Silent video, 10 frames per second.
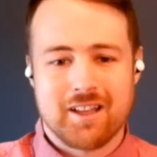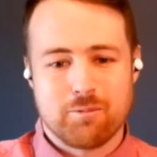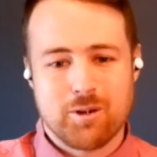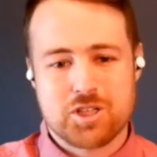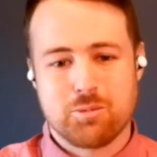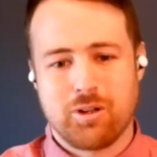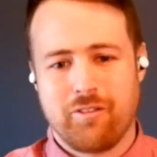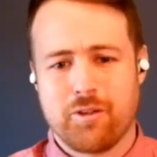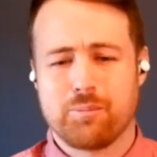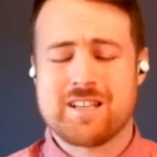the ritual of
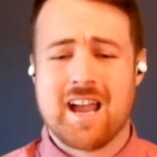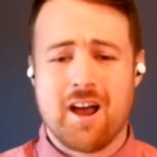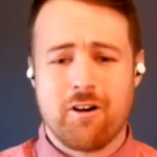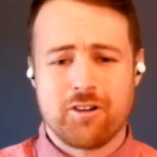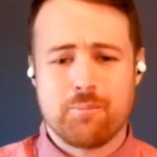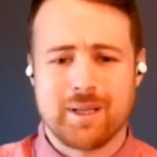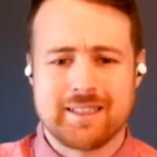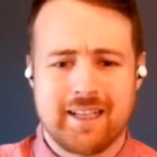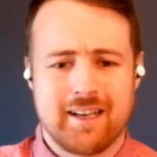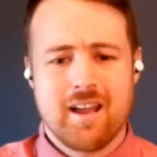the town of
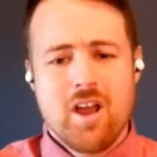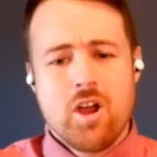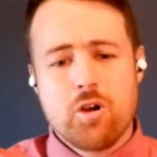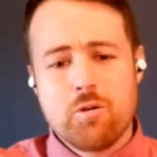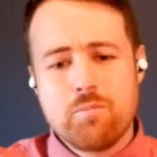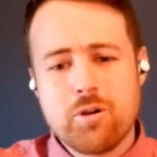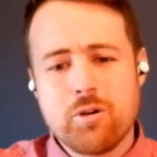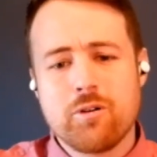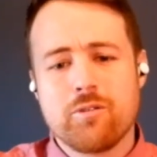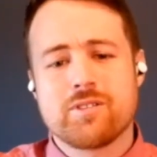Berlin, who
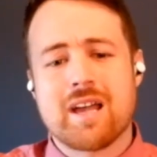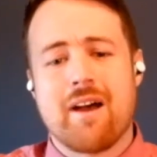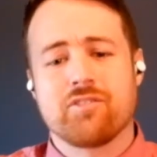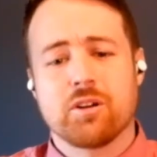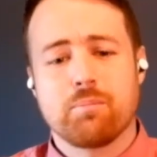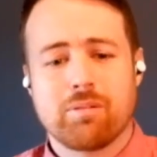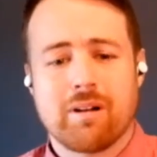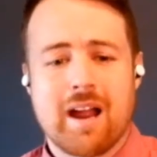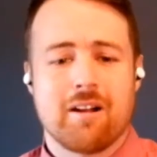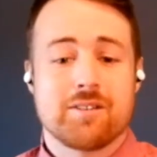moves after
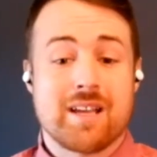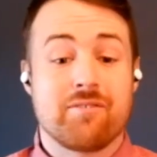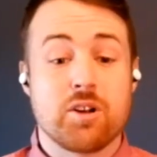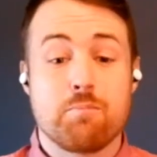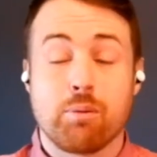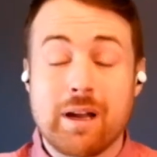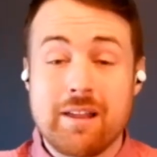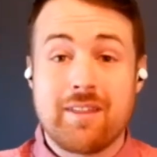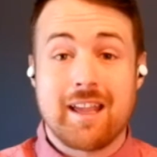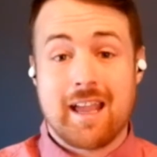prayers, after
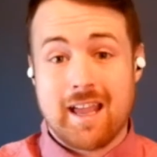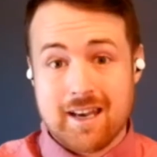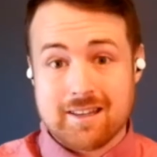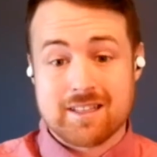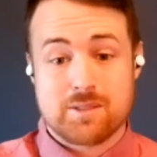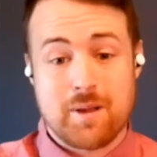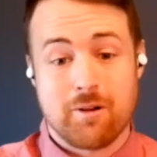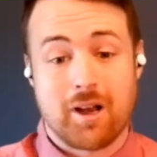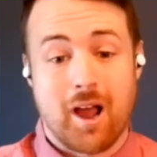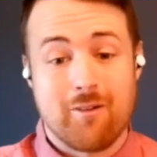breathing in the
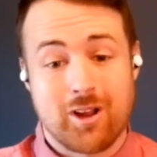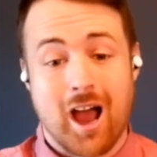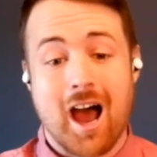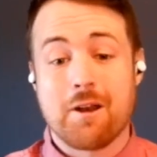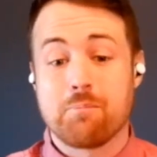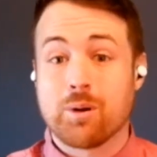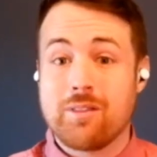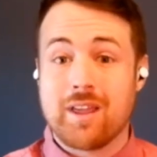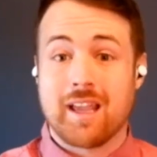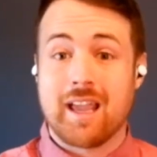Spirit of God,
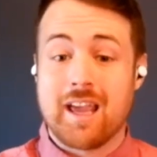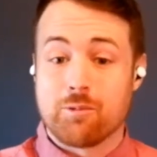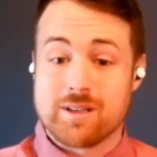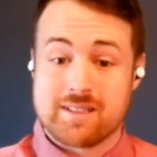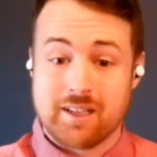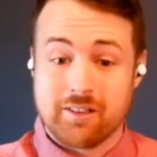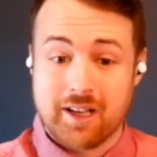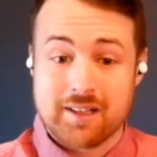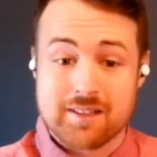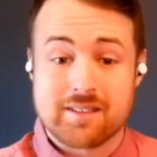breathing in
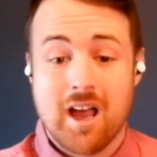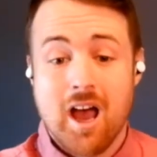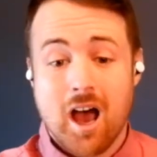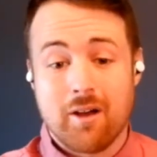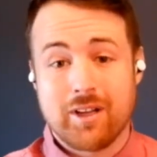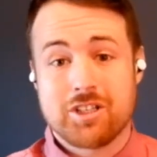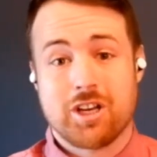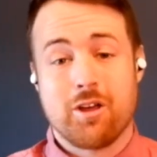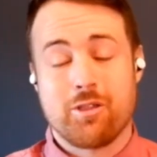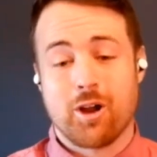resilience of each
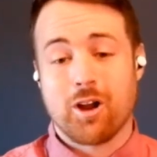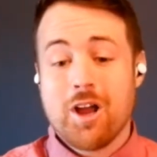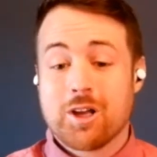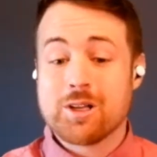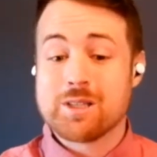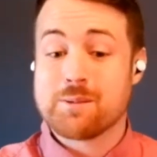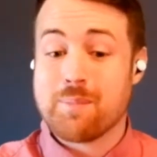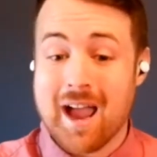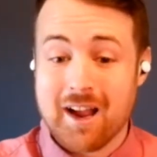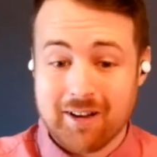other,
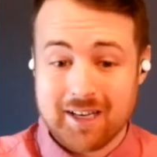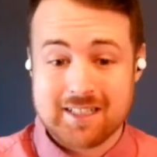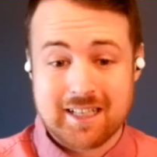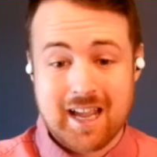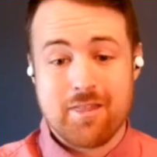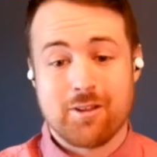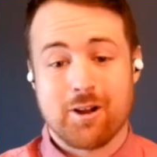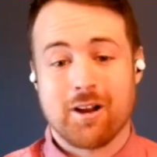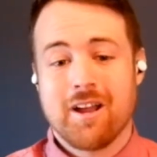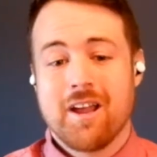conspiring
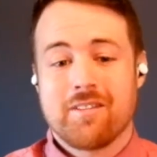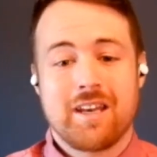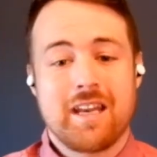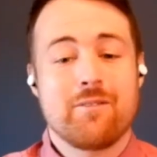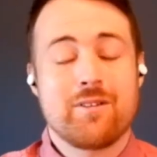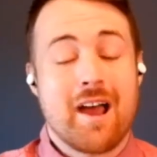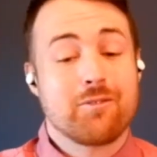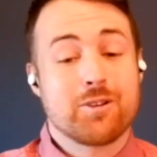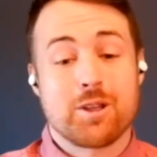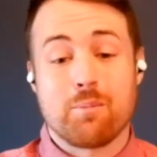together, that even
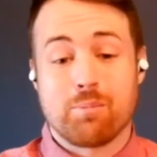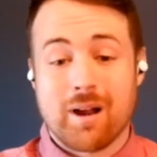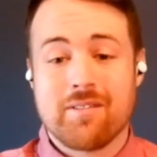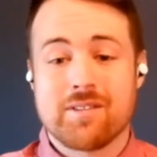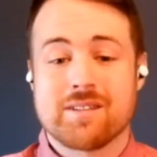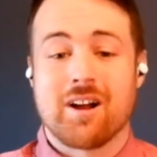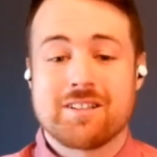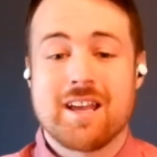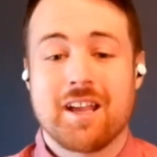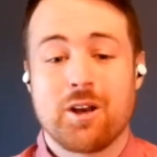after their breaths are
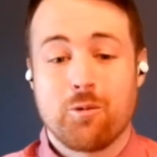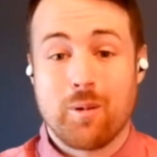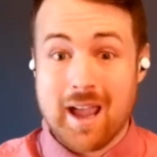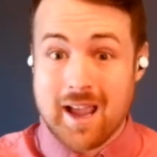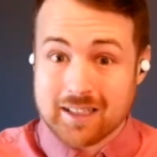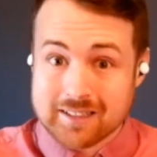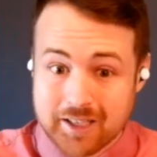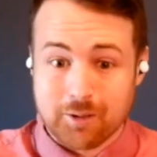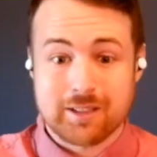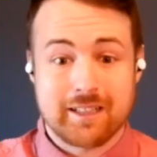taken away,
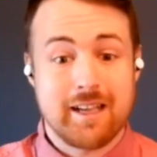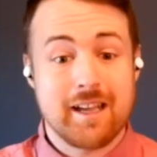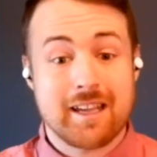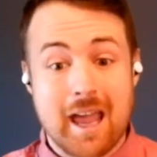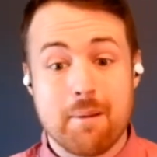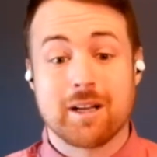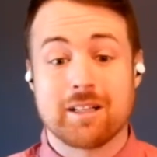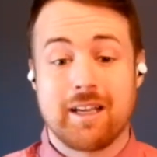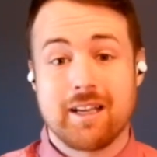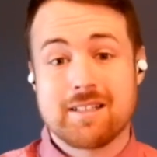literally,
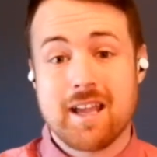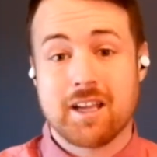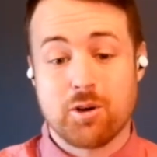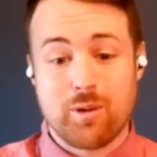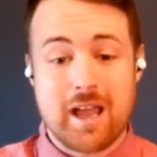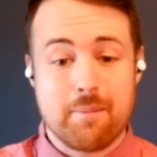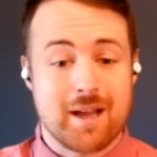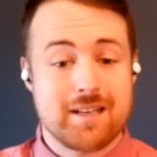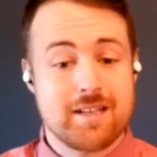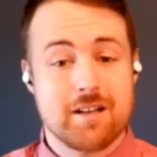chemically taken away
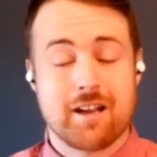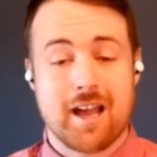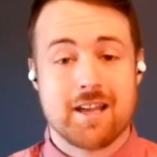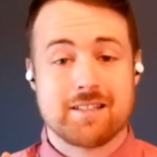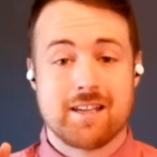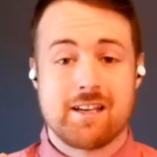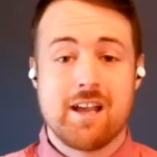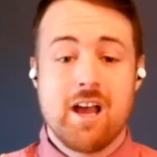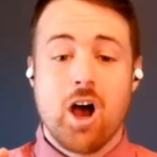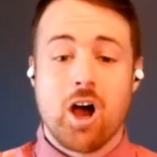by tear gas and
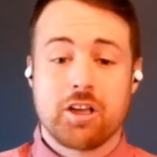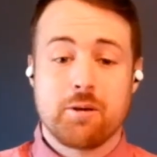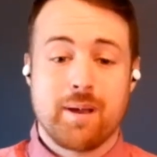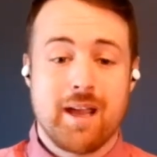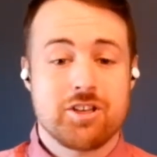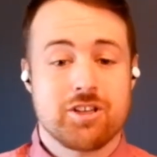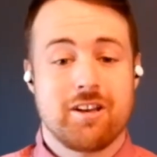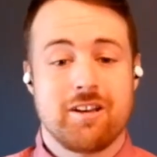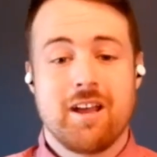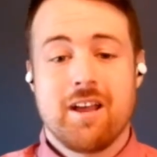
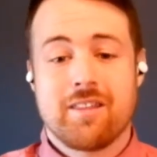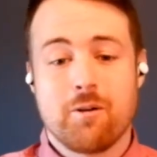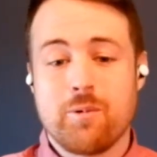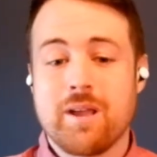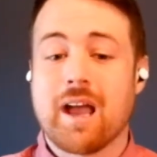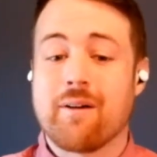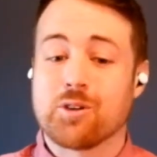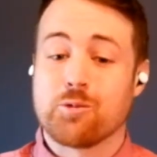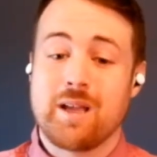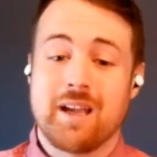occupation, that week
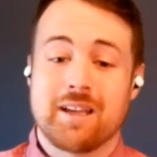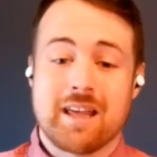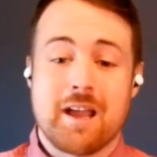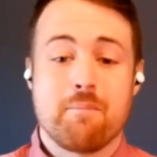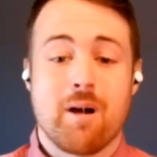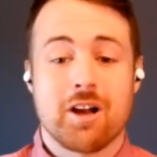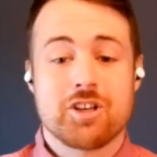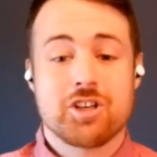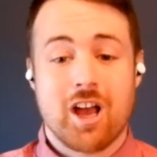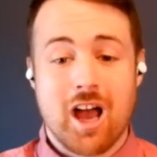after week they
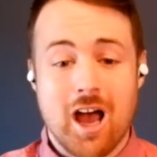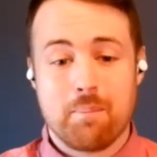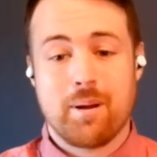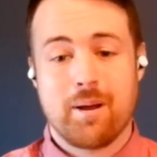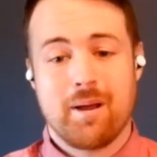march up,